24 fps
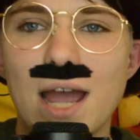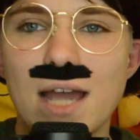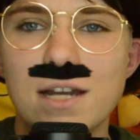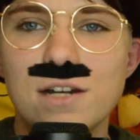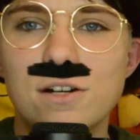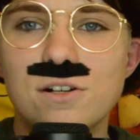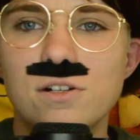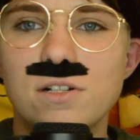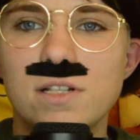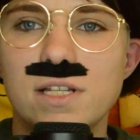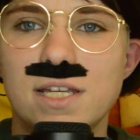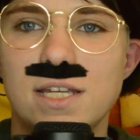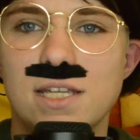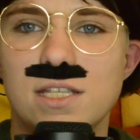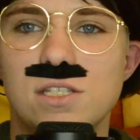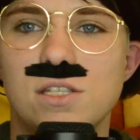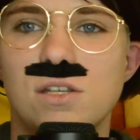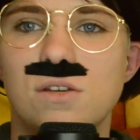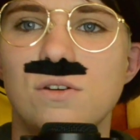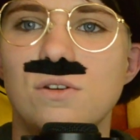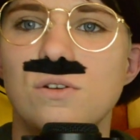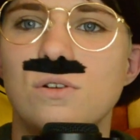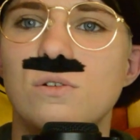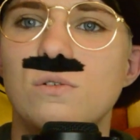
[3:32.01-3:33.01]
Graggle is
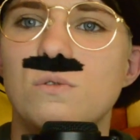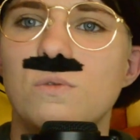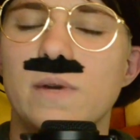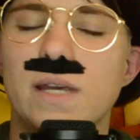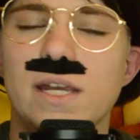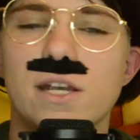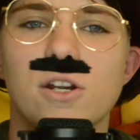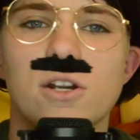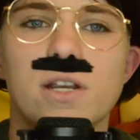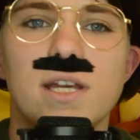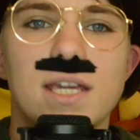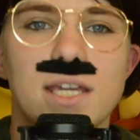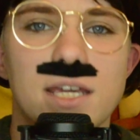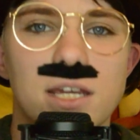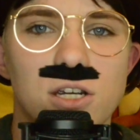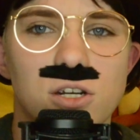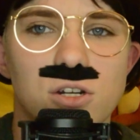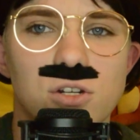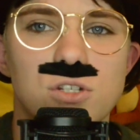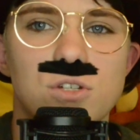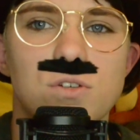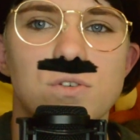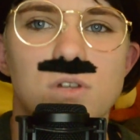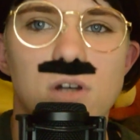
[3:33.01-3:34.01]
who we're
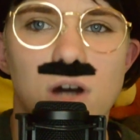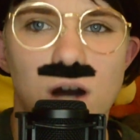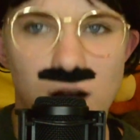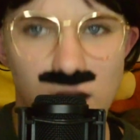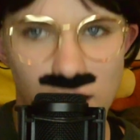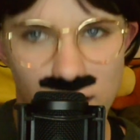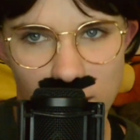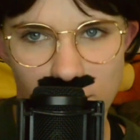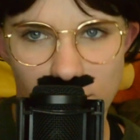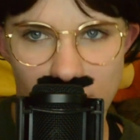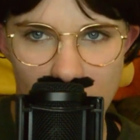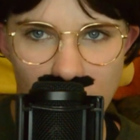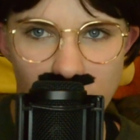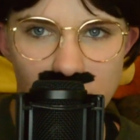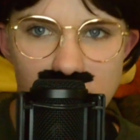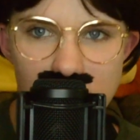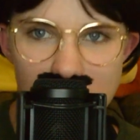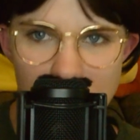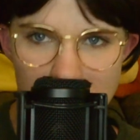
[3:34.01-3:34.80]
here to talk about